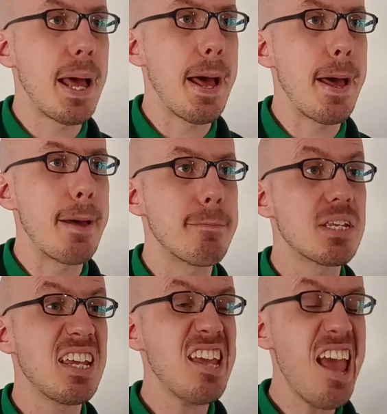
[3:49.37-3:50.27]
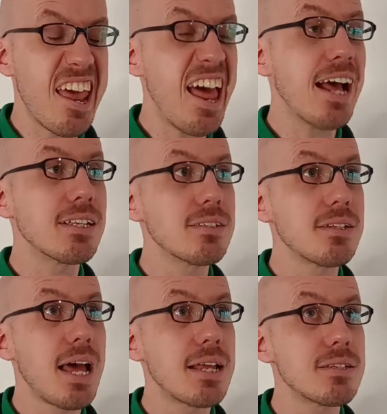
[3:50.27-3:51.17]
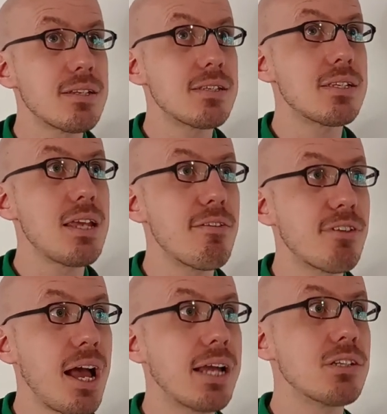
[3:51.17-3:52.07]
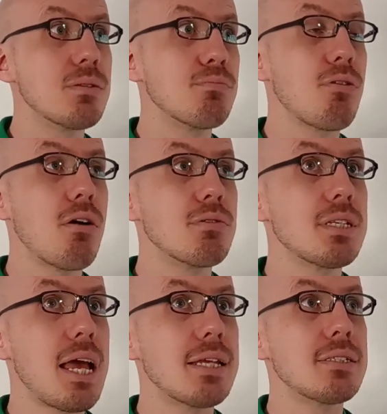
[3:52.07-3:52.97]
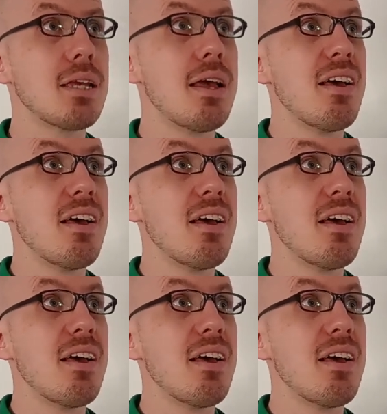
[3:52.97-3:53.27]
So yeah, that's the certification process.